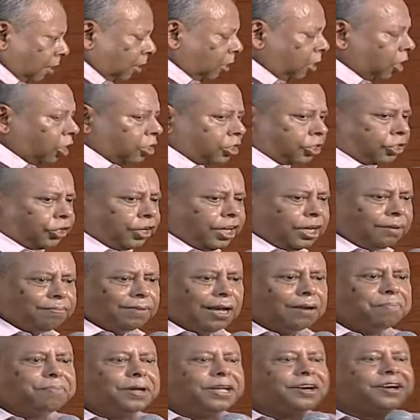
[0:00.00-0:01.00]
Look to Him
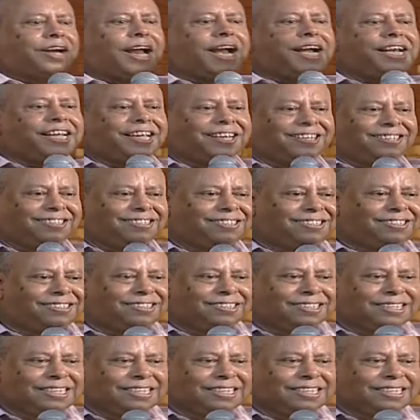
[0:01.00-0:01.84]
and be radiant.